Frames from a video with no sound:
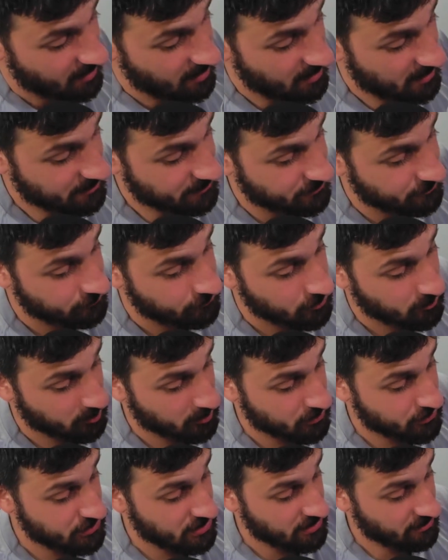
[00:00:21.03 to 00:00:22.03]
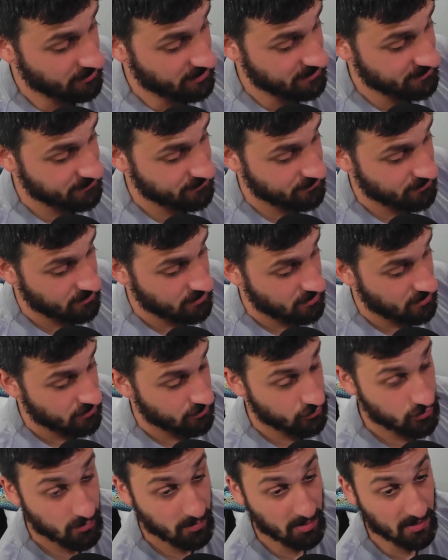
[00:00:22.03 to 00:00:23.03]
Uh, super generous,
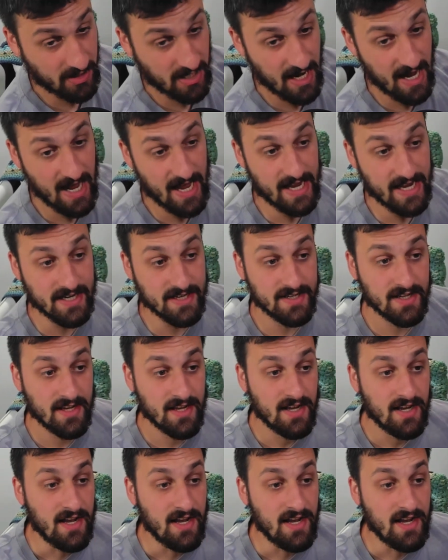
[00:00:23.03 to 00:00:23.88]
super kind.